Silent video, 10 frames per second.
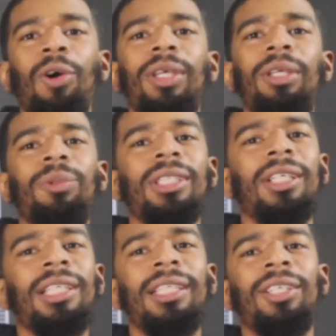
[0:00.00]
was
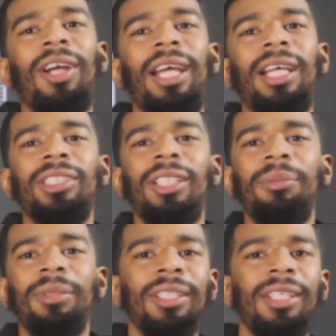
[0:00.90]
in a crash or
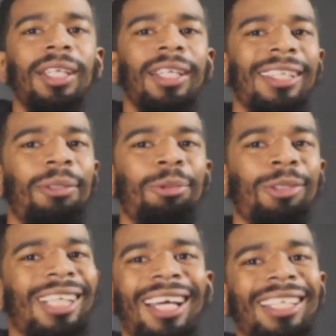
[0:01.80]
something. He was shot.